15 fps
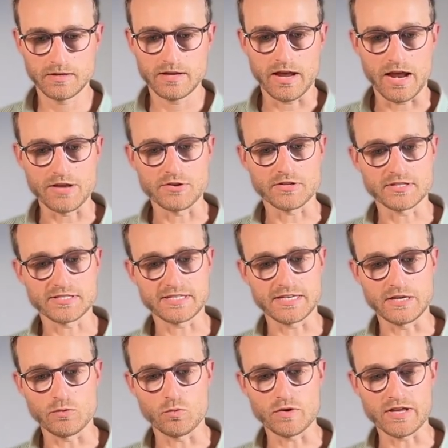And you can
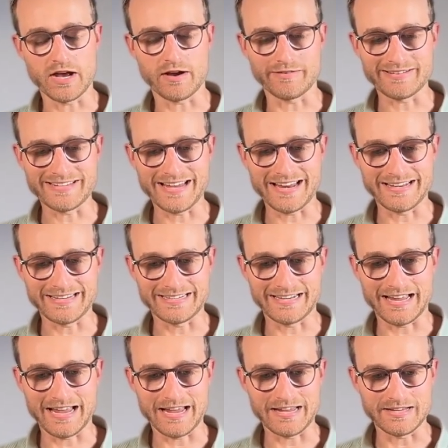see we are getting
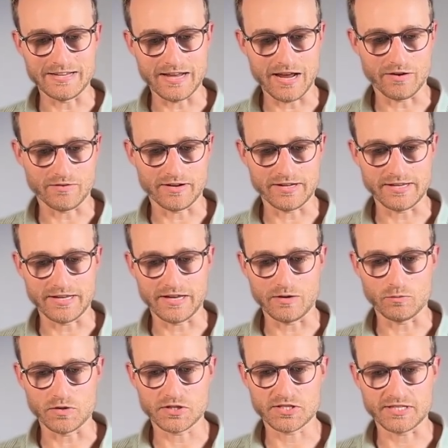an error here,
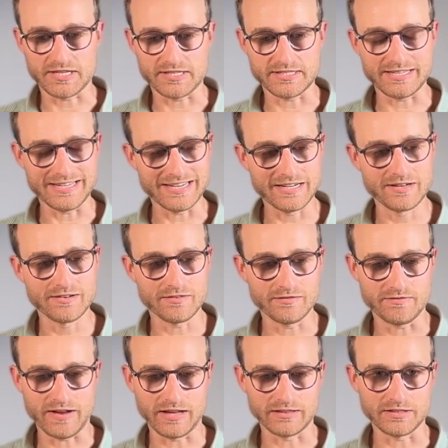which says
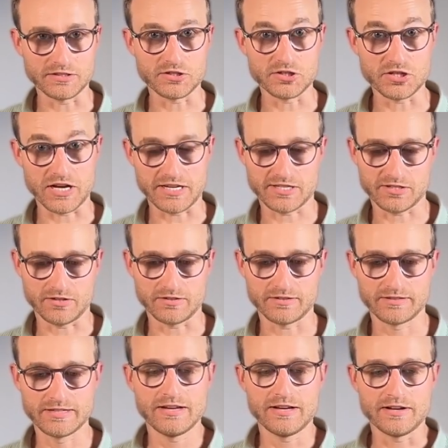invalid JSON.
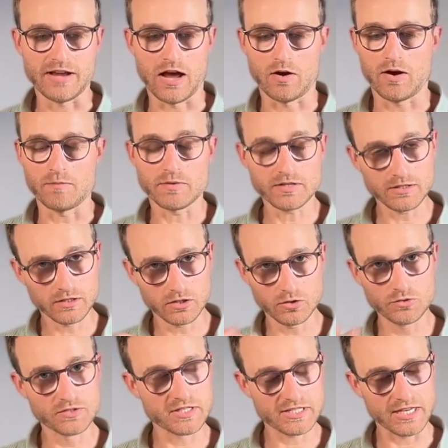Now, I'm going to
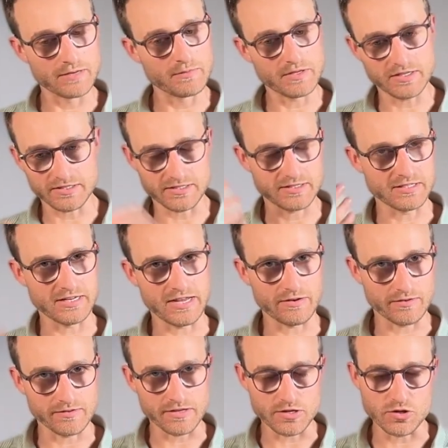include this in because it's an
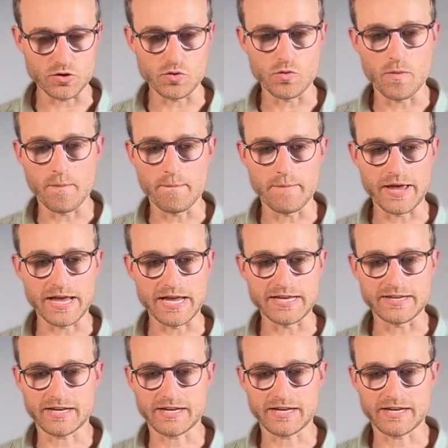error that you may